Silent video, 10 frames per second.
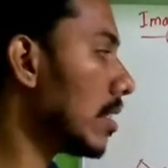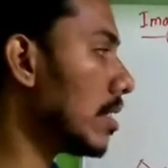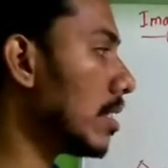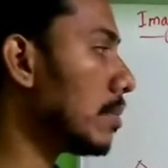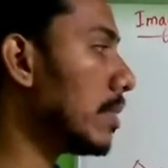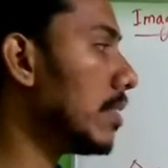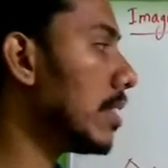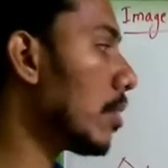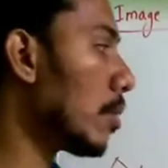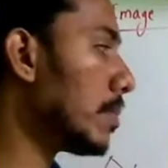Distance
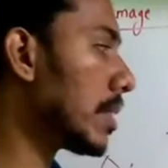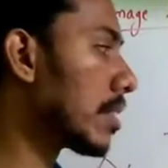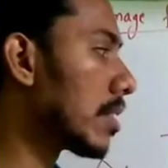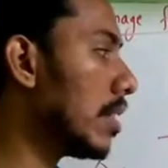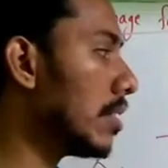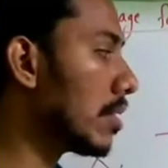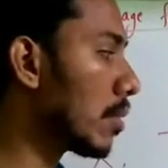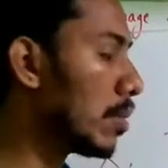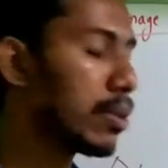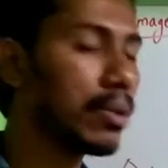between the object is
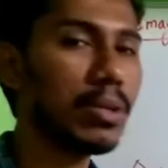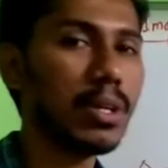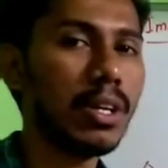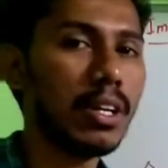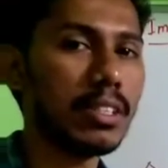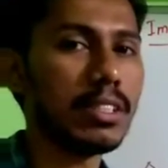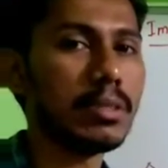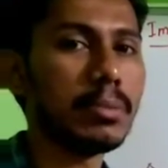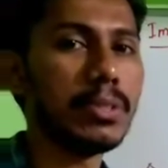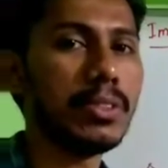equal to
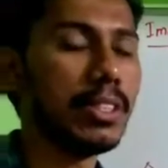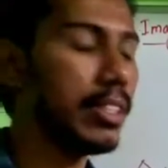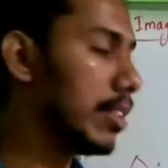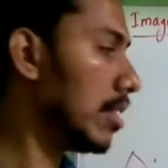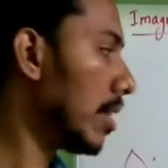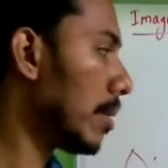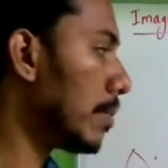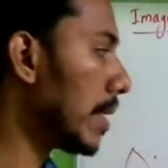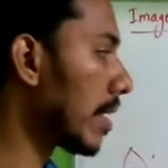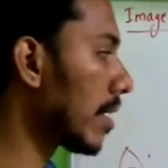distance between the
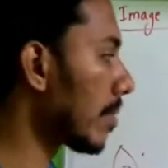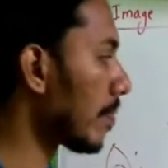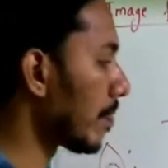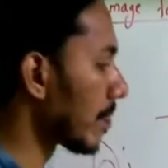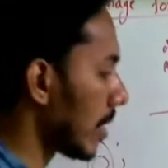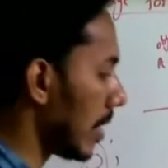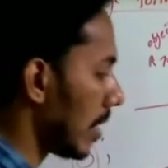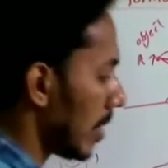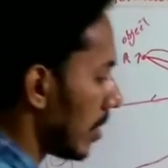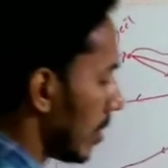mirror,
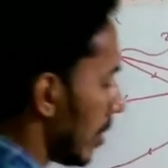and